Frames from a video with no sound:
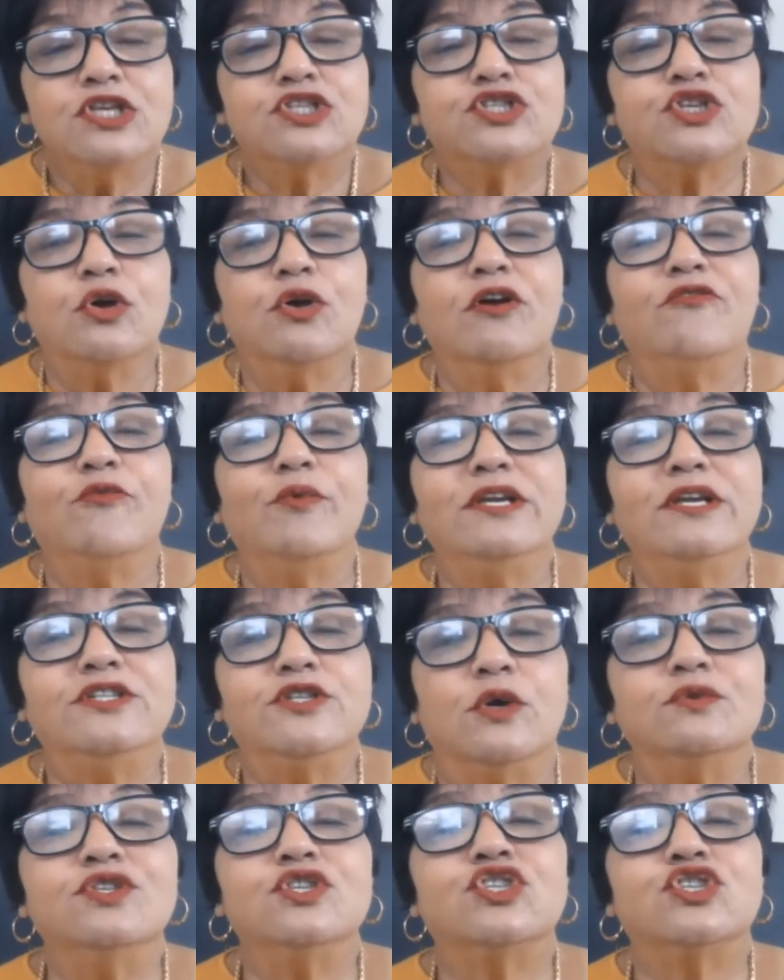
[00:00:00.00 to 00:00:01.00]
So if we
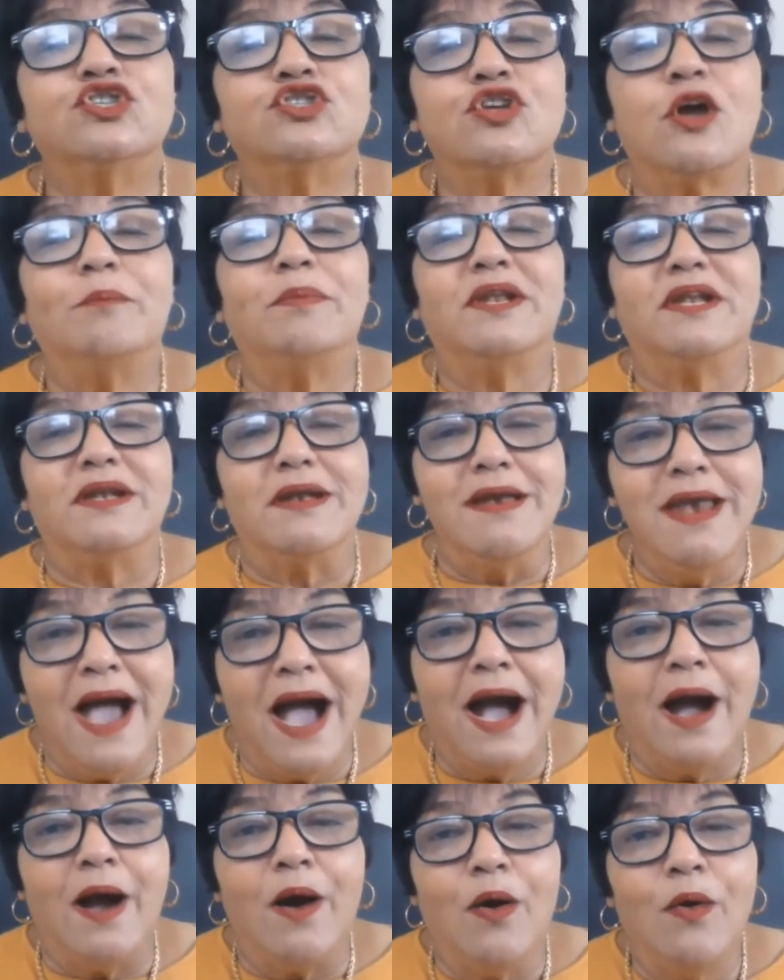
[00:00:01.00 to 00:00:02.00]
don't stop it
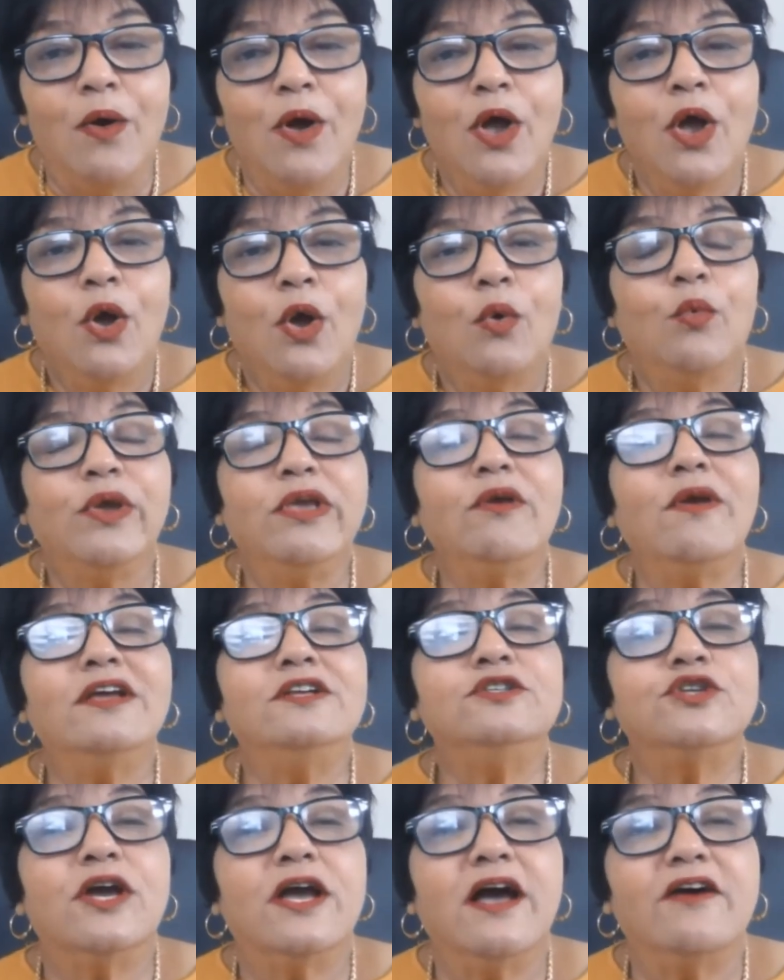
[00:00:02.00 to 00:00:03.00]
now, we're
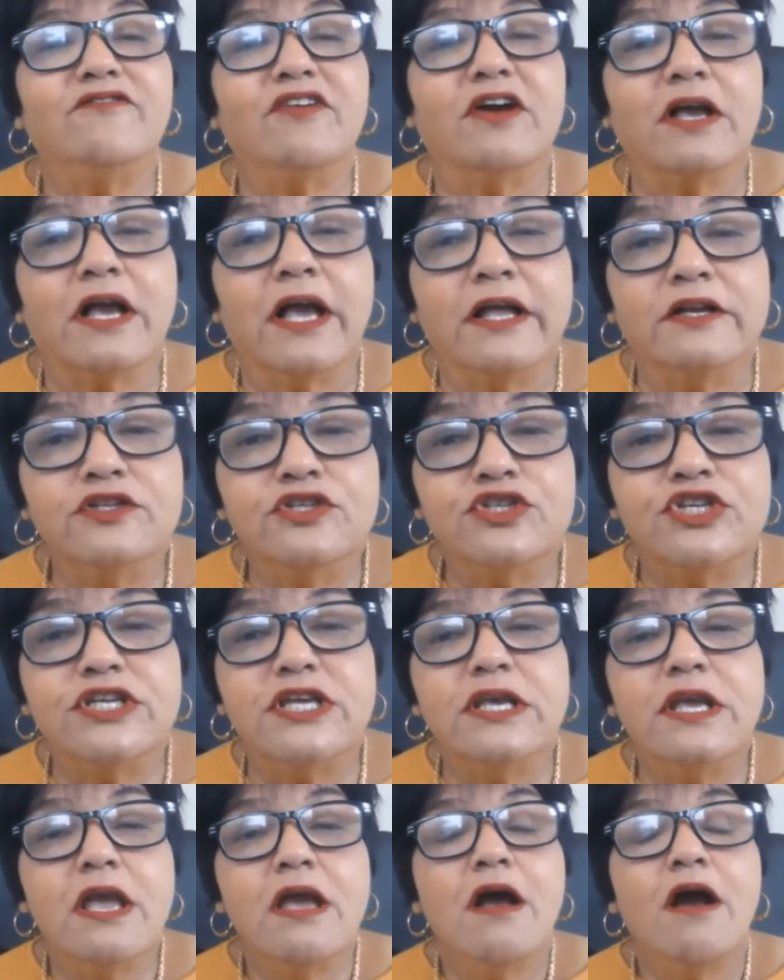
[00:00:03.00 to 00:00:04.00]
going to have a
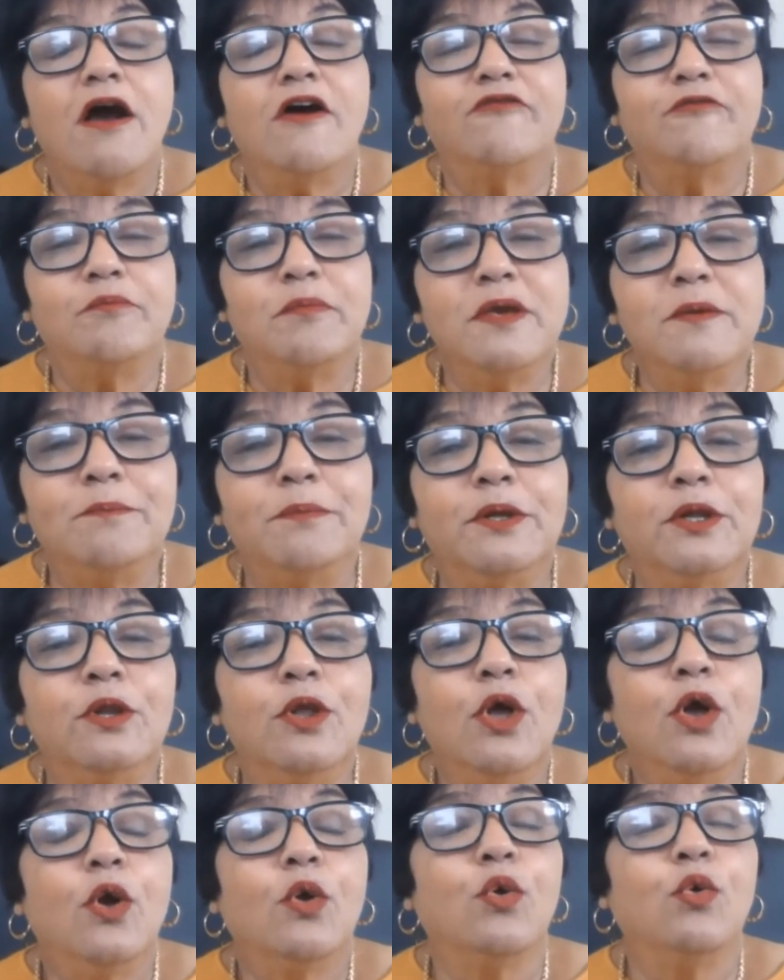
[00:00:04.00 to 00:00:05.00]
country of
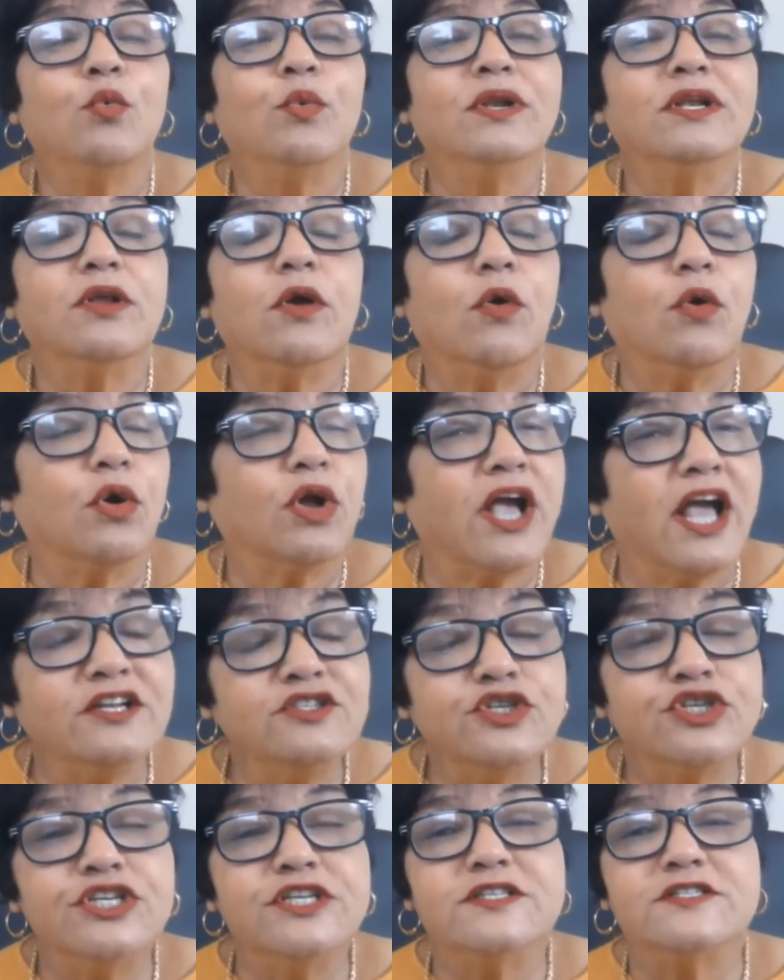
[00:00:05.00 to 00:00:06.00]
people or
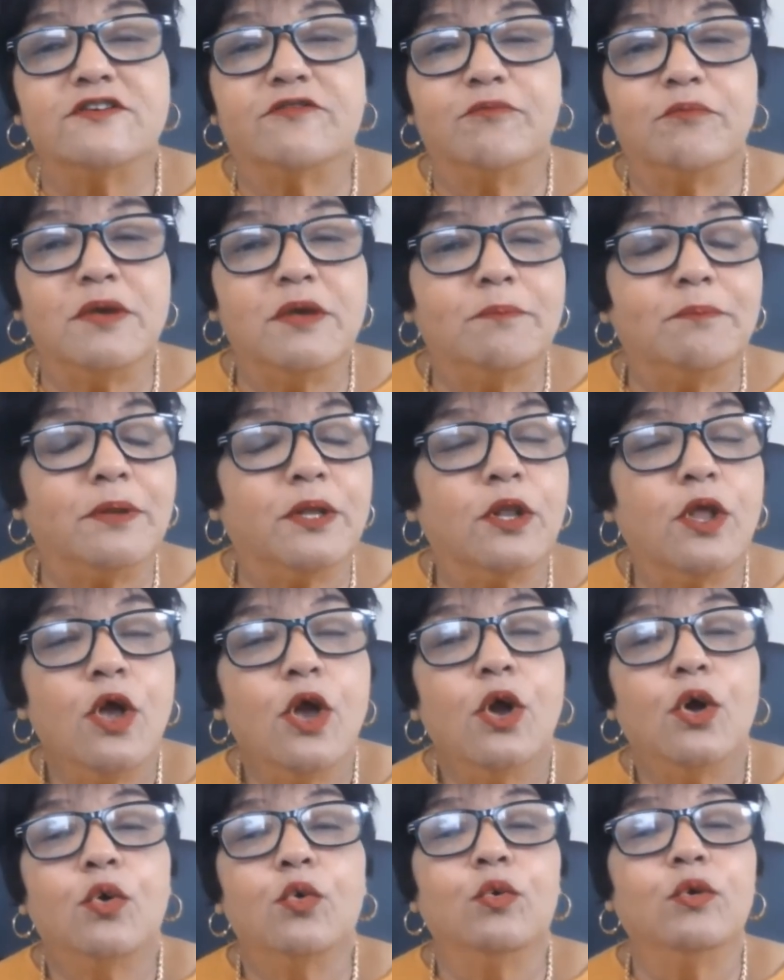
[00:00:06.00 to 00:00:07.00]
countries of people
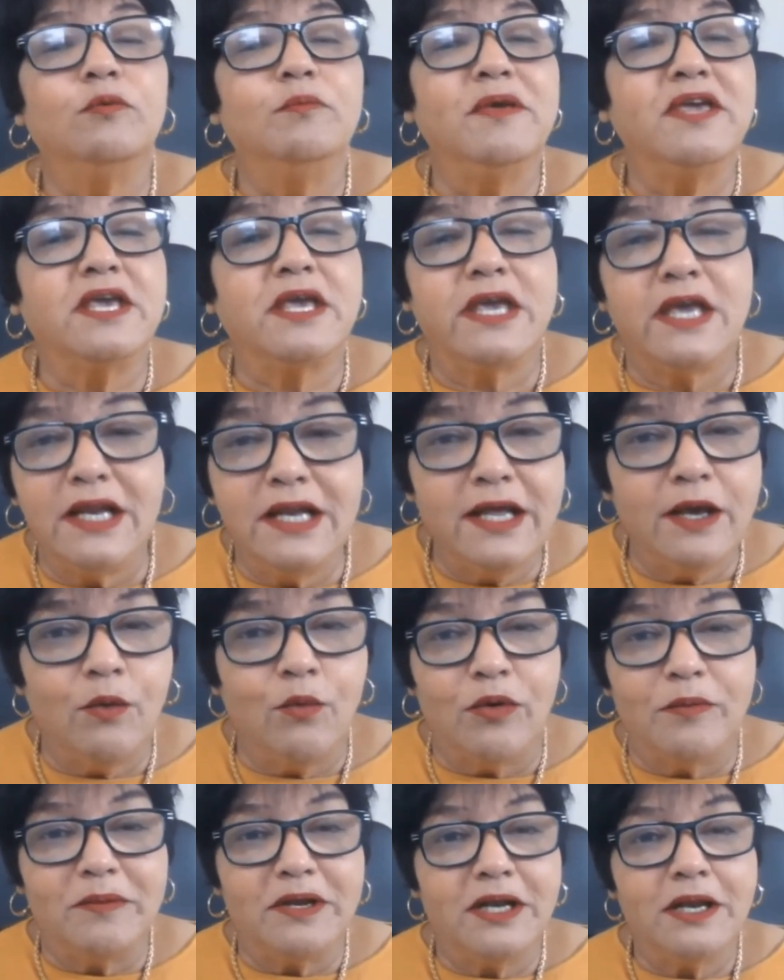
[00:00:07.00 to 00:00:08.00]
who will be
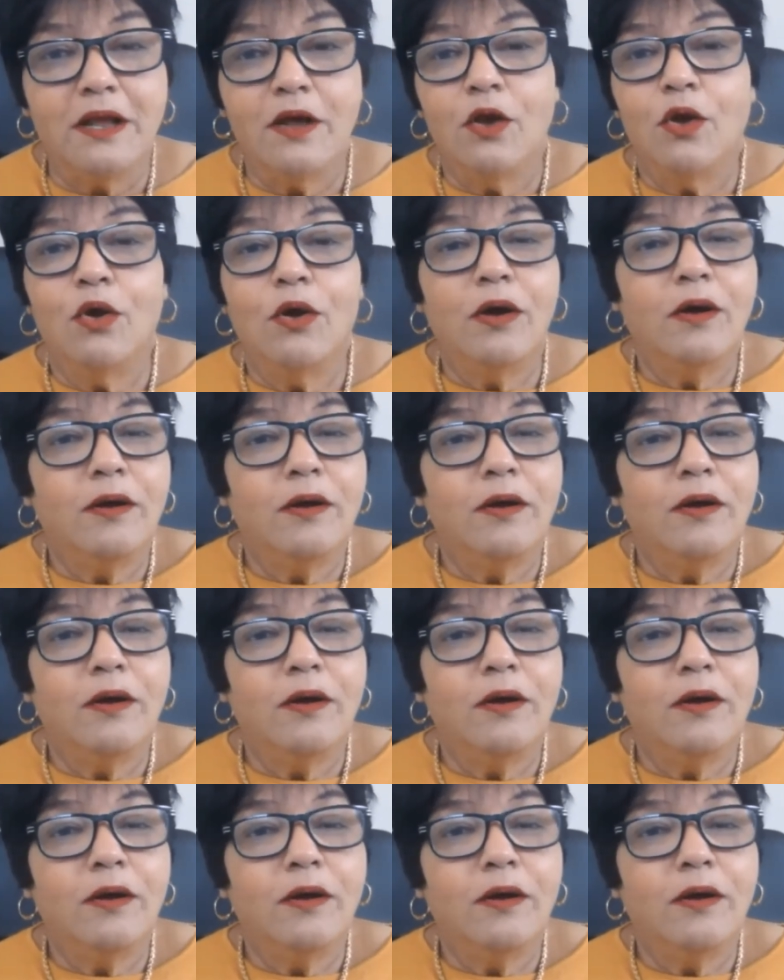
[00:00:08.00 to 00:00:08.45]
killing women.